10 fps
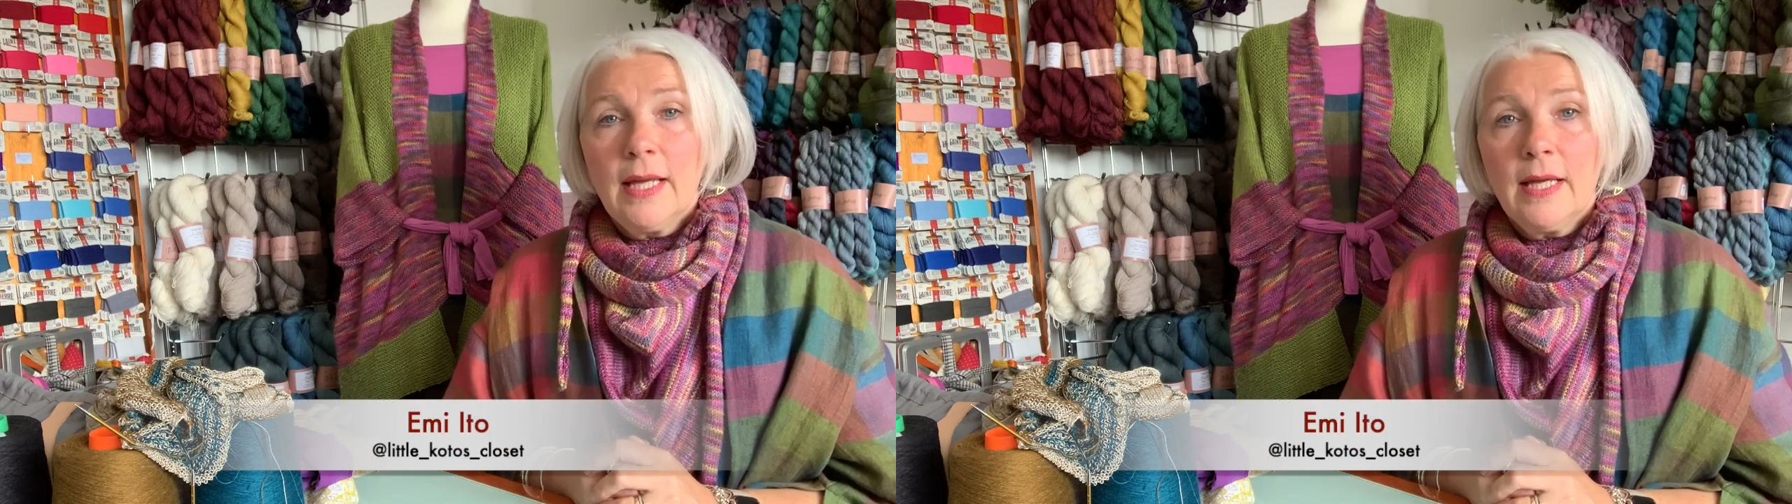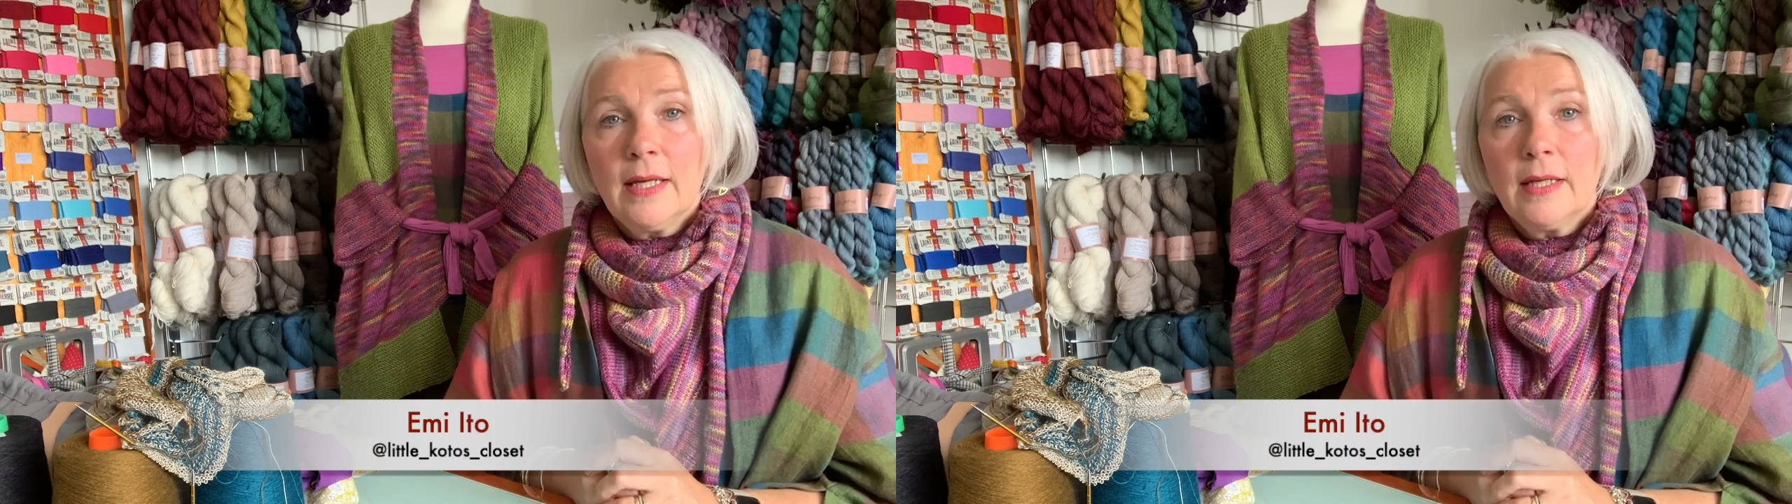
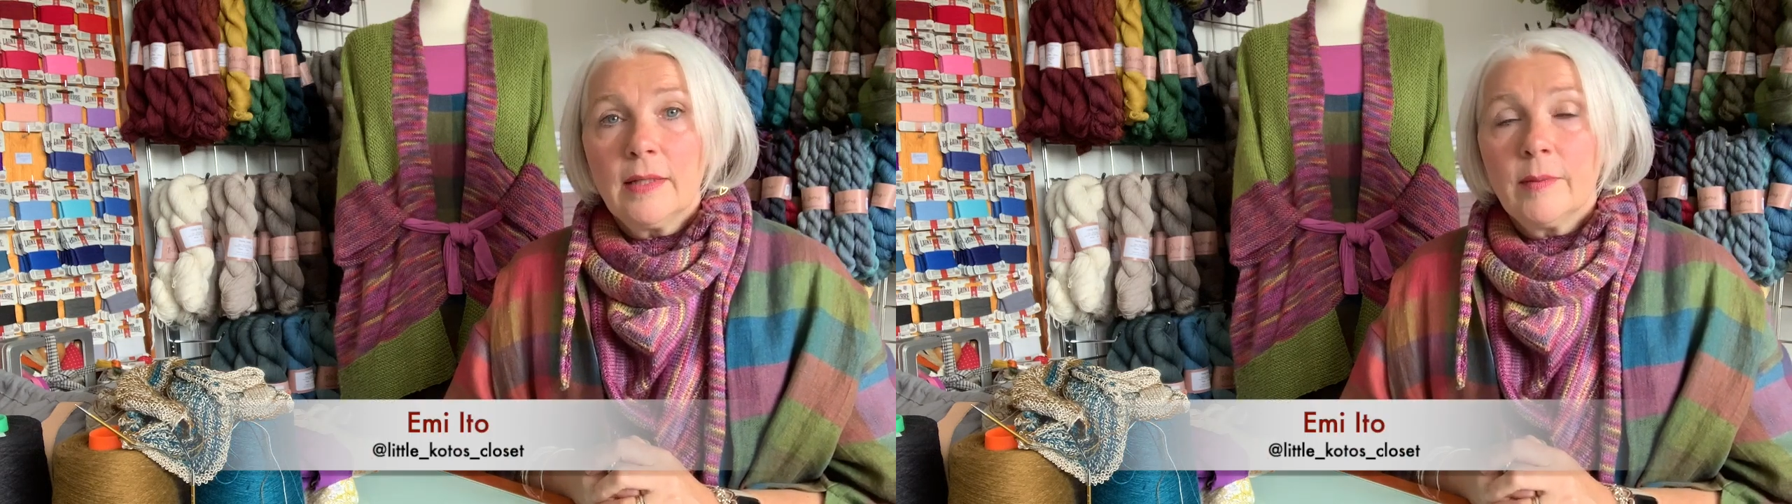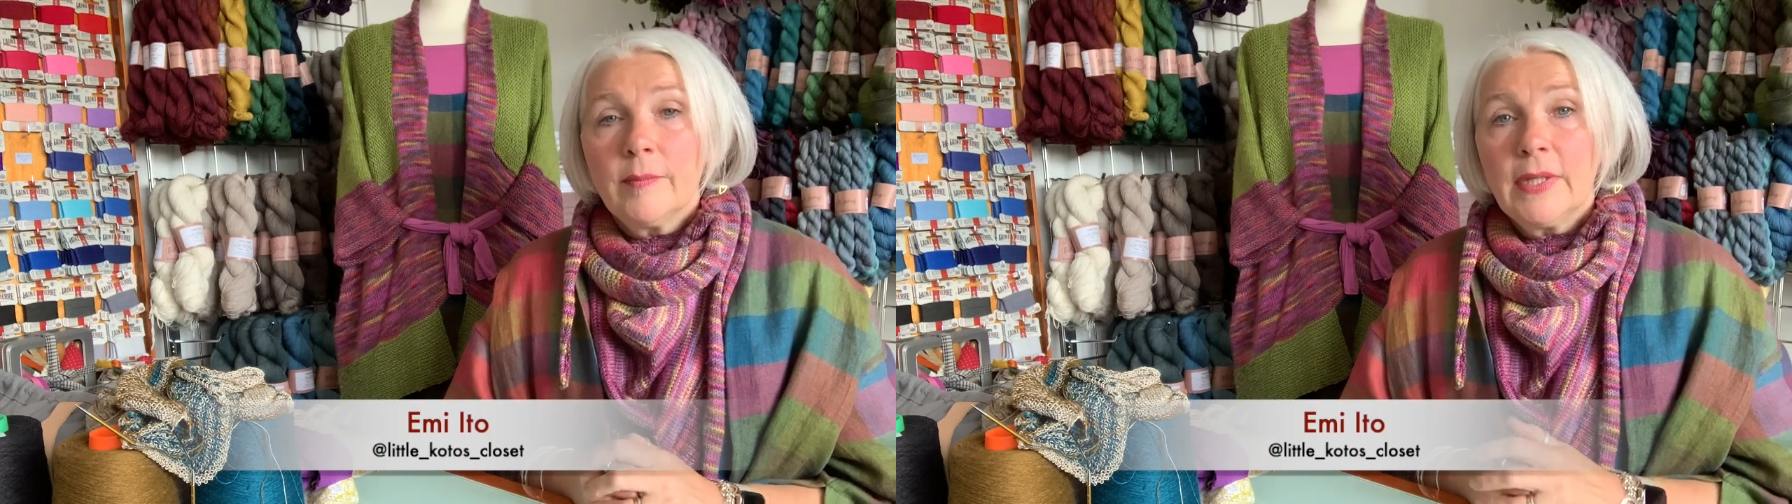
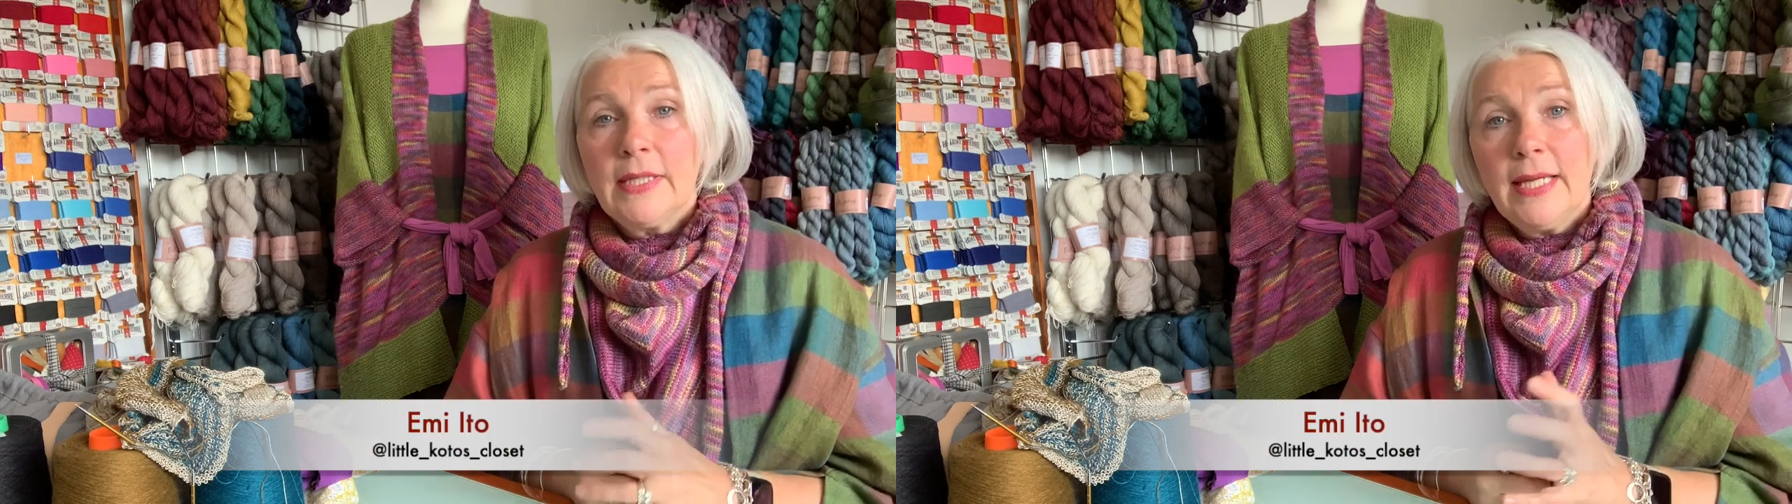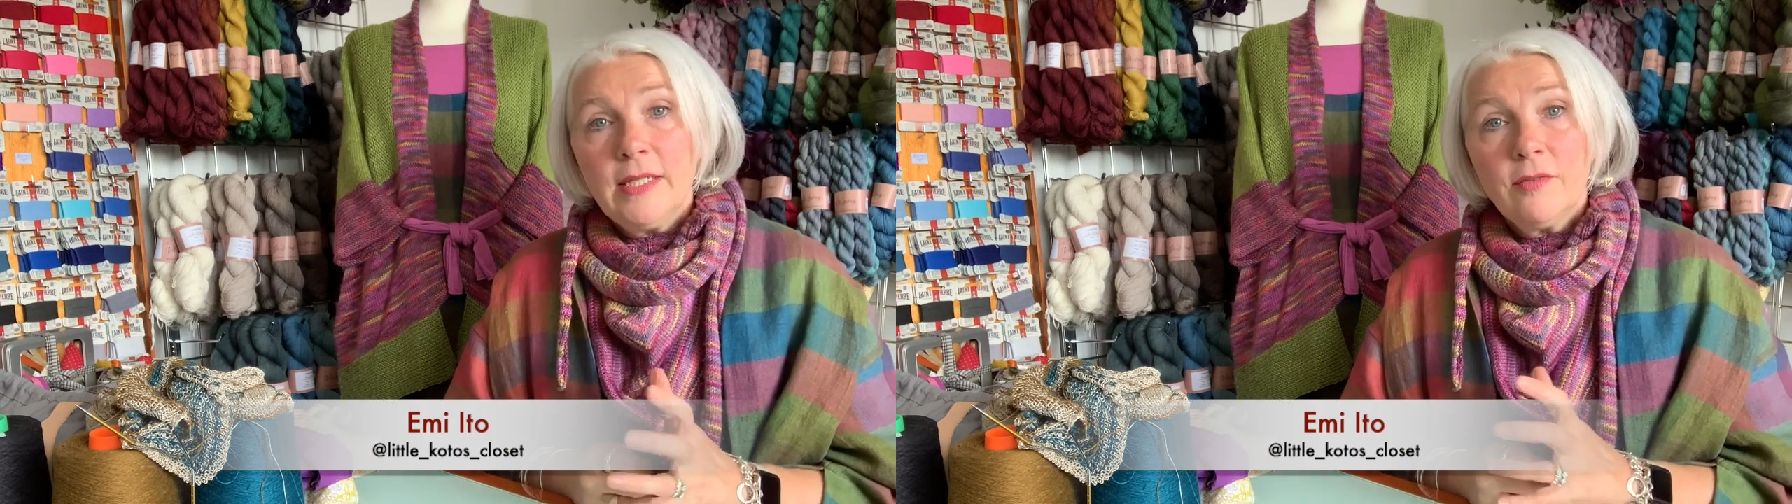a
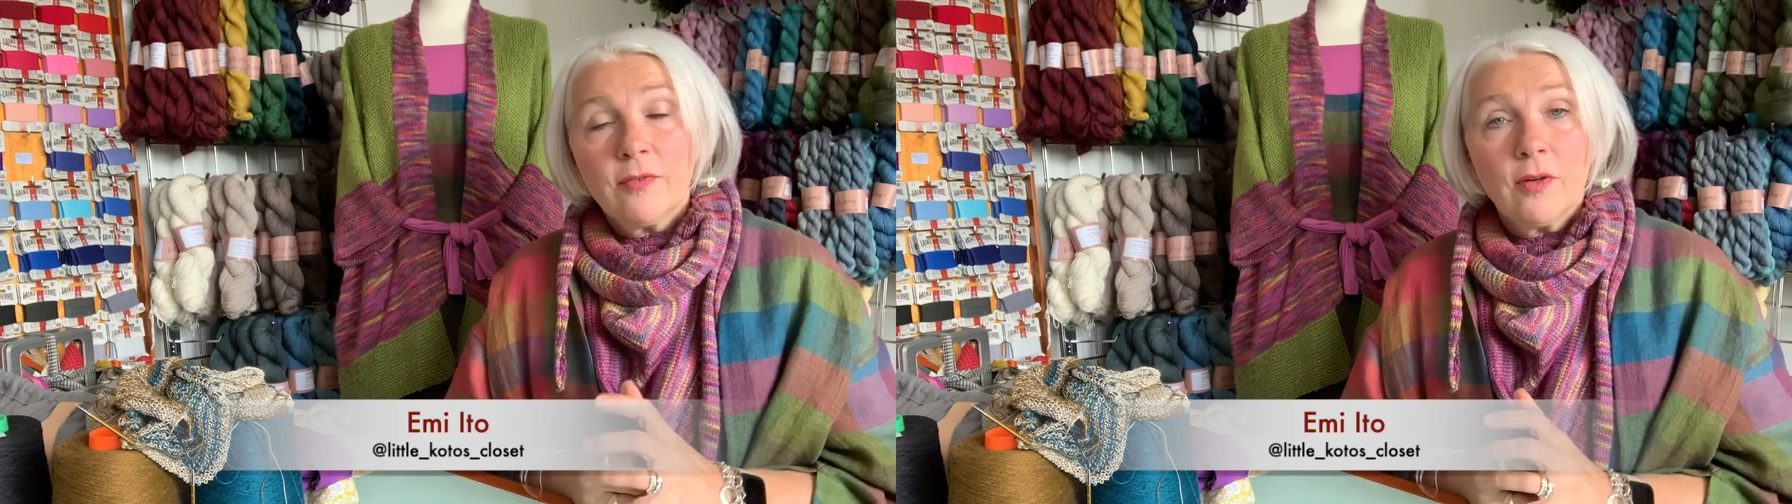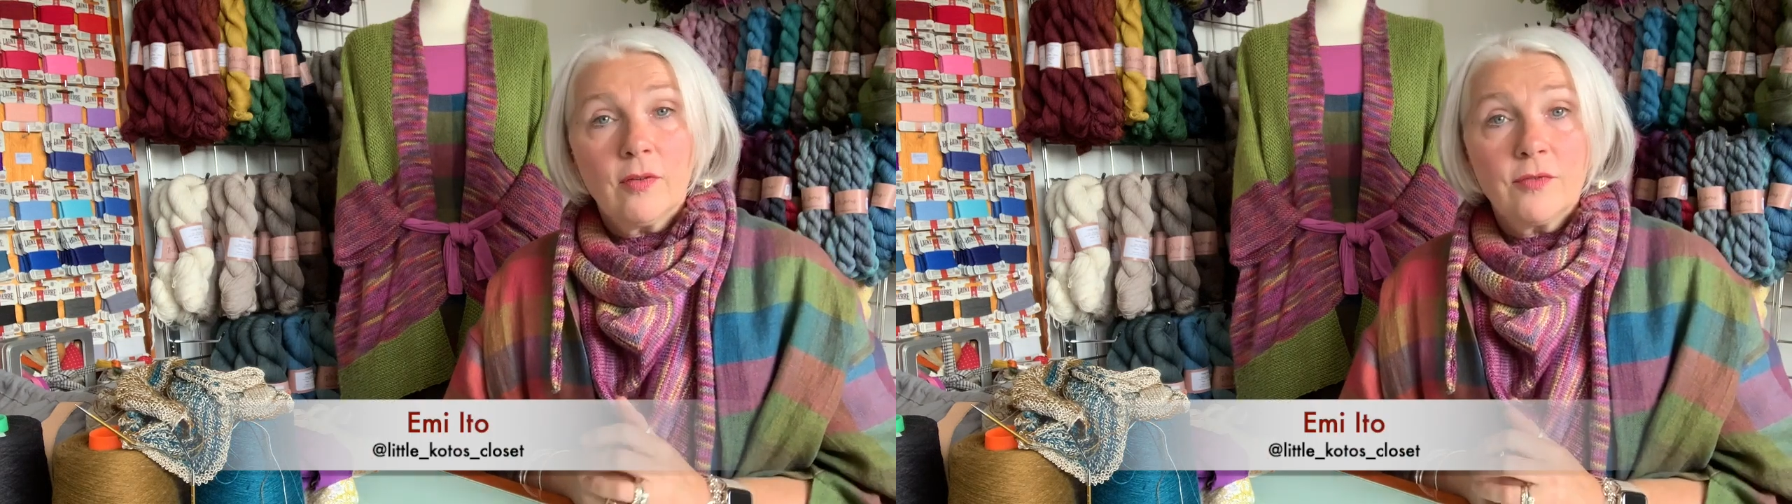lady
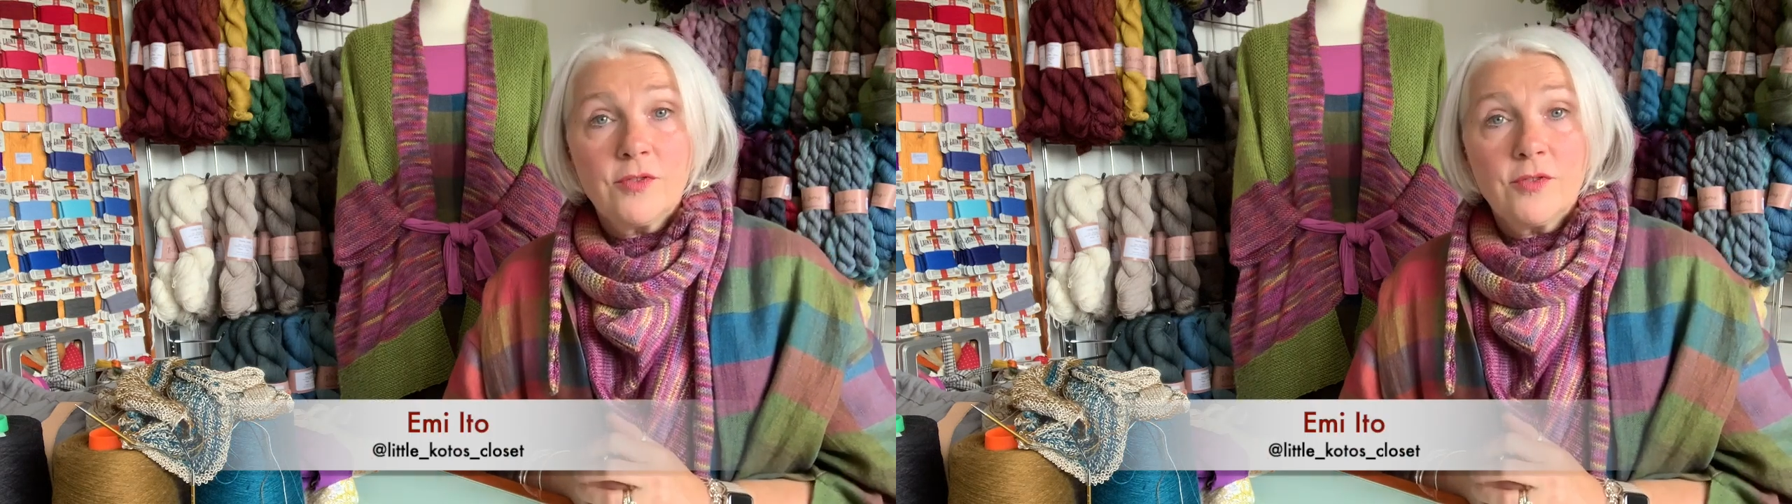of